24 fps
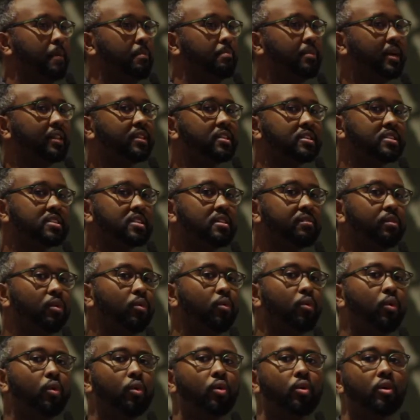But the
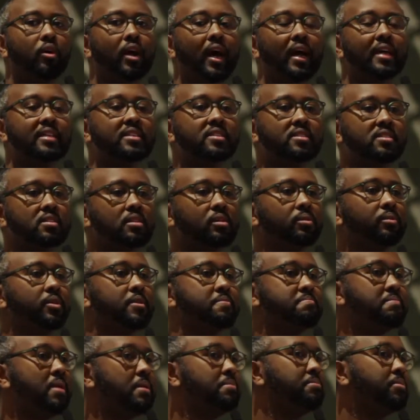Civil War, I still
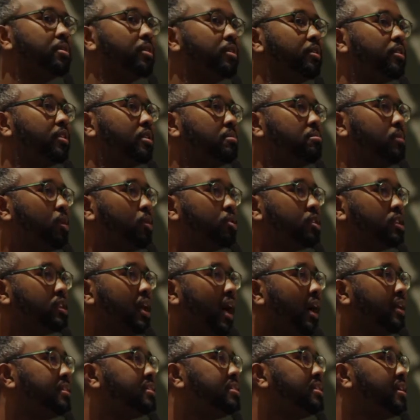remember the most
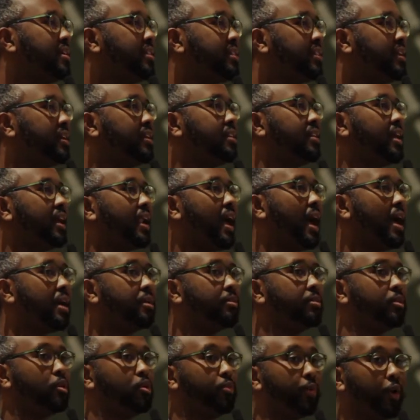haunting thing that I
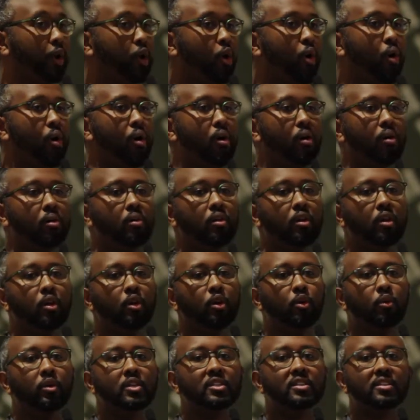recall
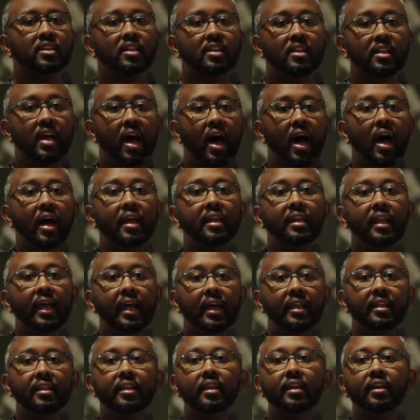was the
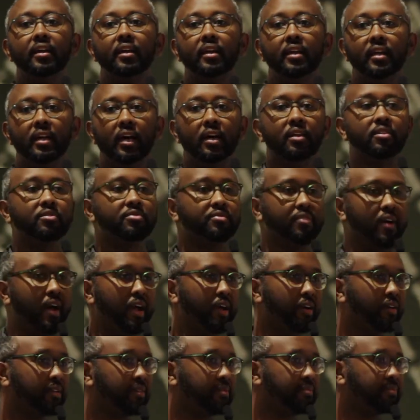non-ending
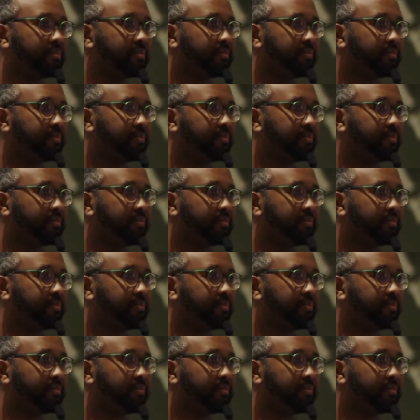gunfire.